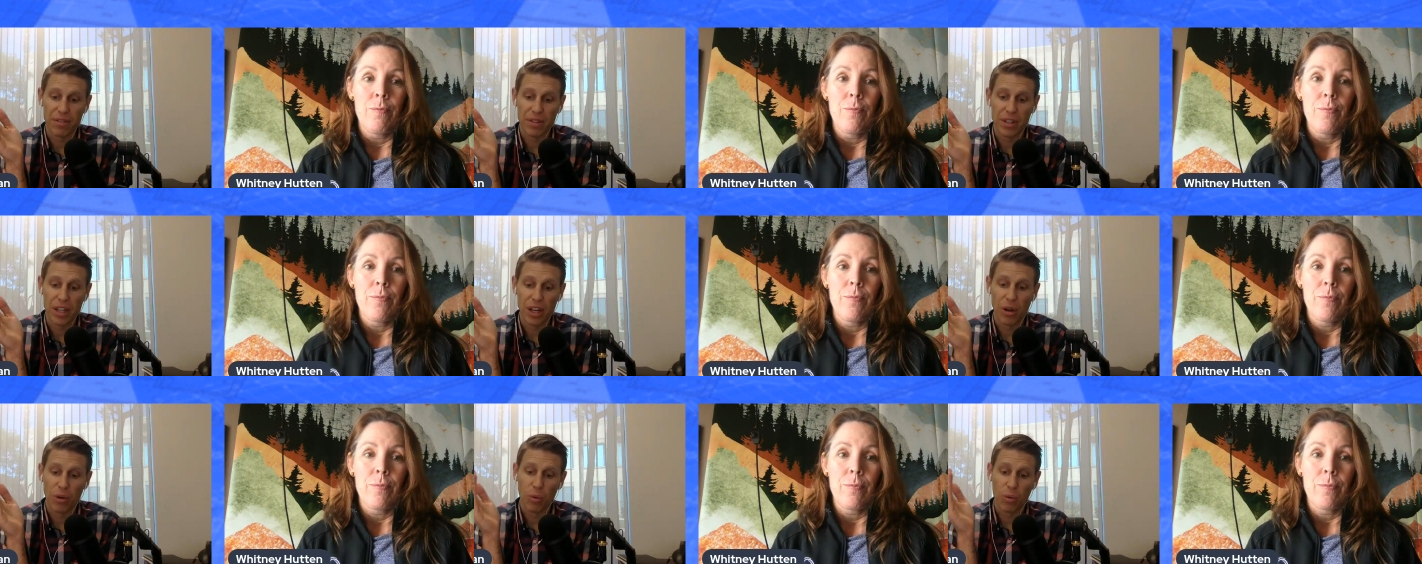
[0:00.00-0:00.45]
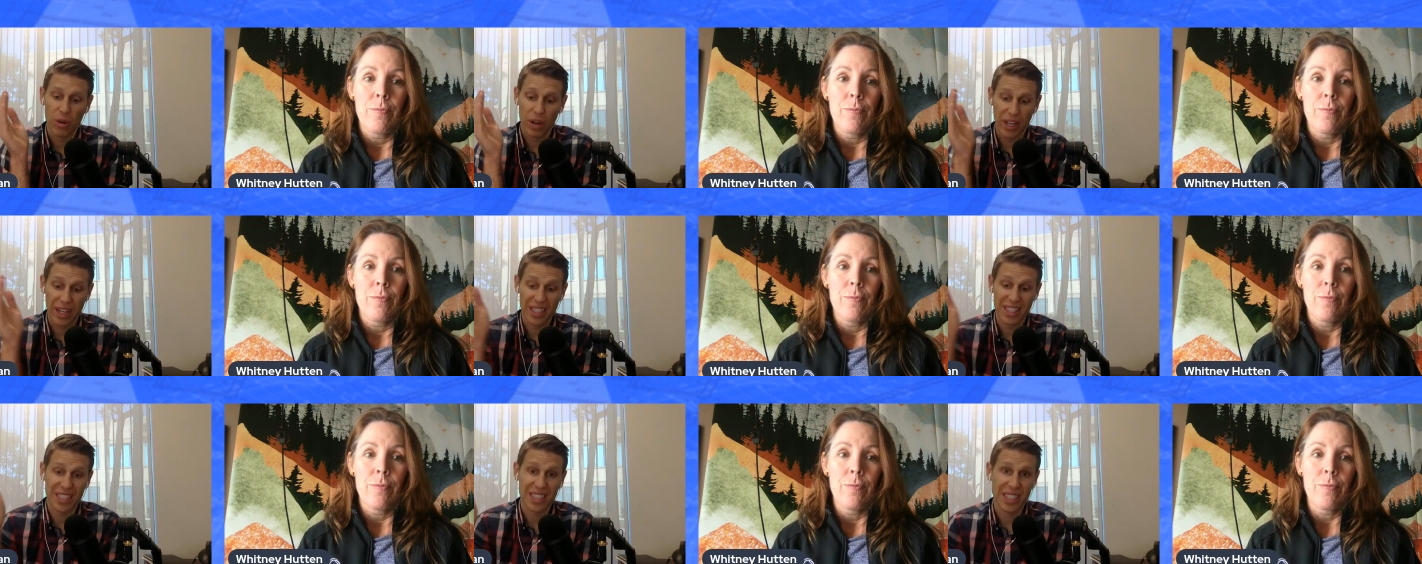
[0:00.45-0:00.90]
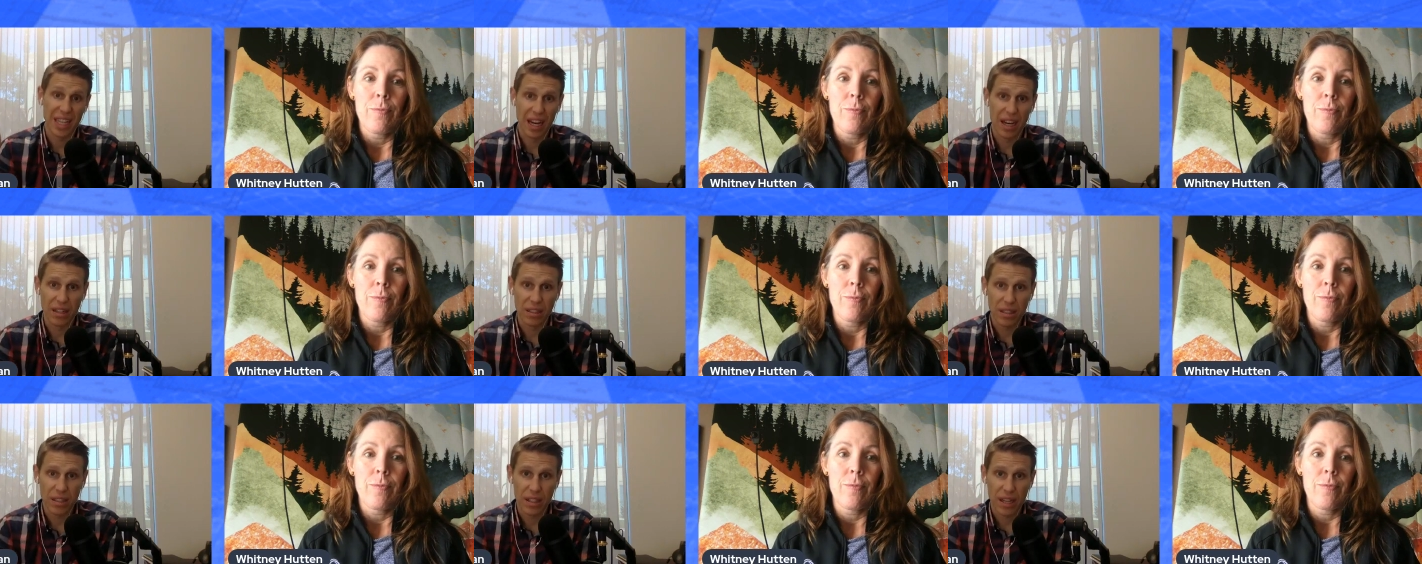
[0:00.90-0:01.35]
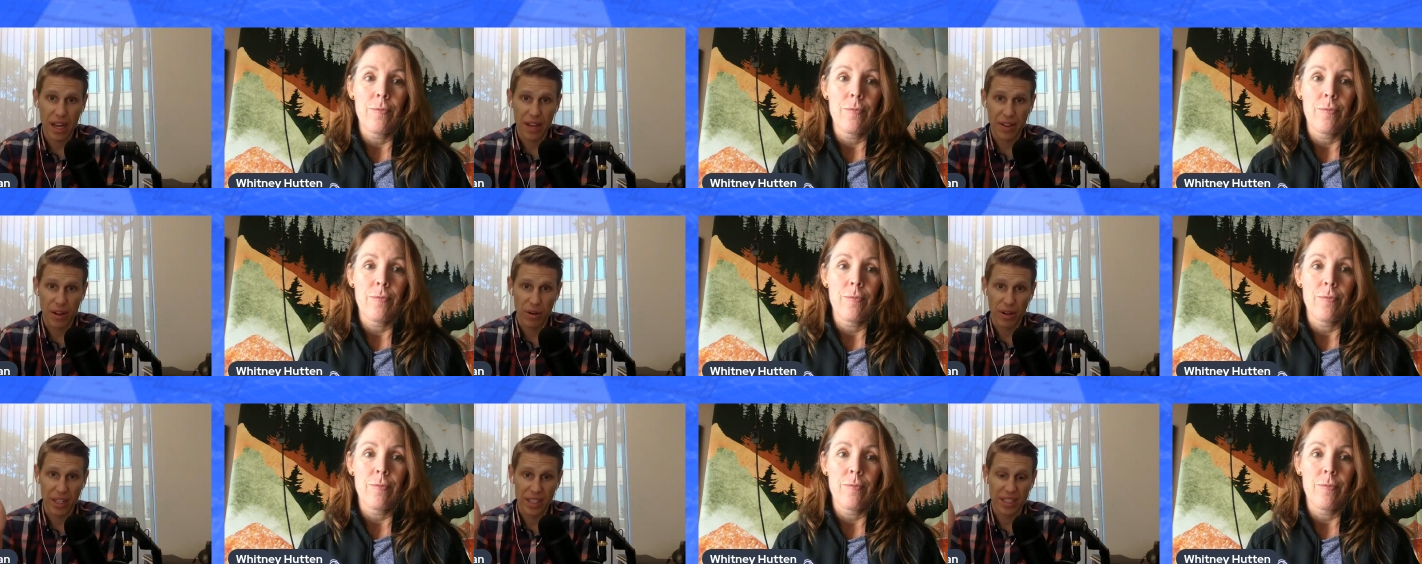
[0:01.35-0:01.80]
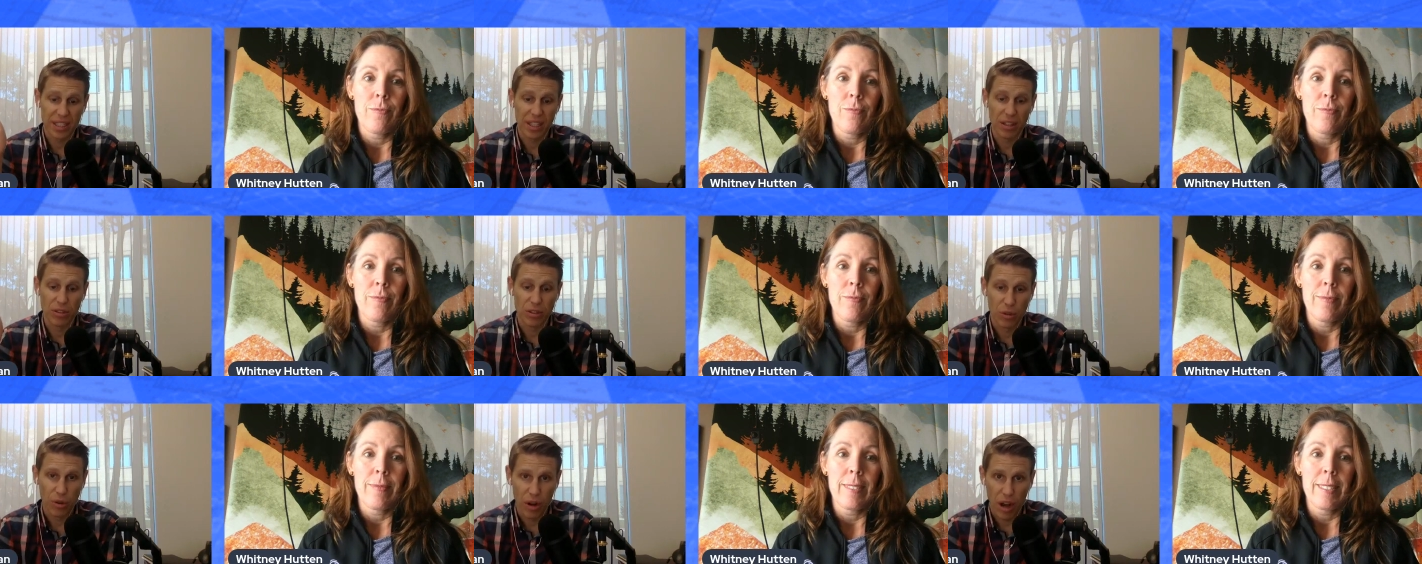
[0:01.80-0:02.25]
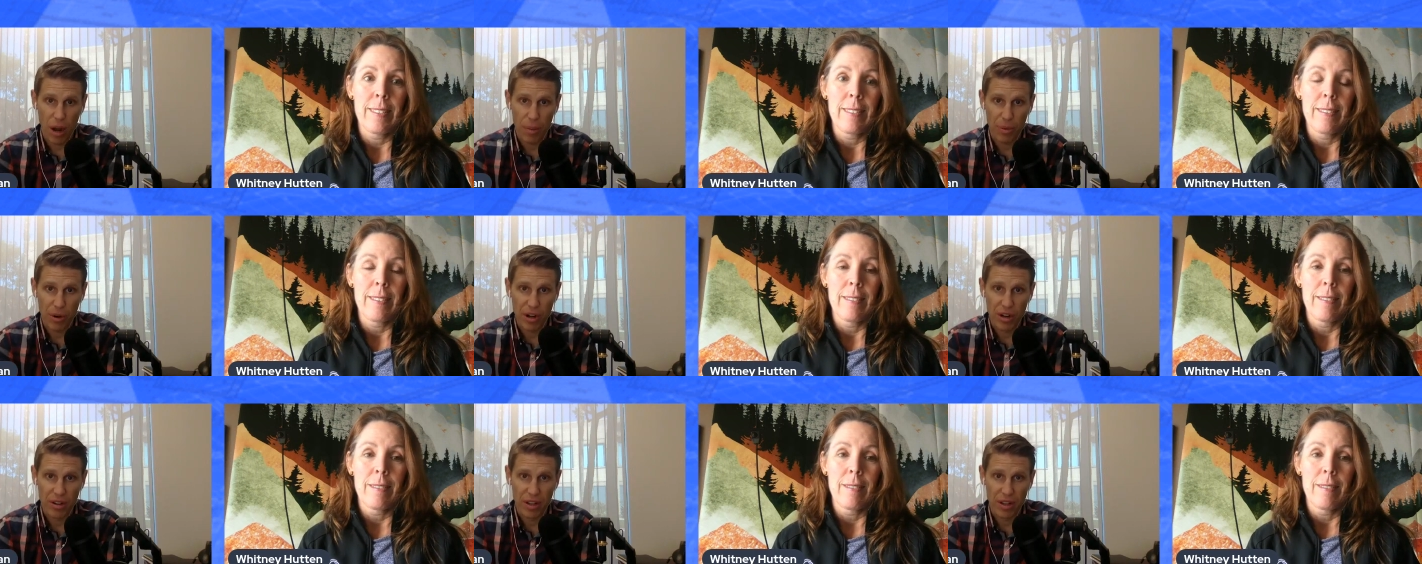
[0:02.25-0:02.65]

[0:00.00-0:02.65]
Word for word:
Speaker 1: you know, were going to sell and they were going to sell to an operator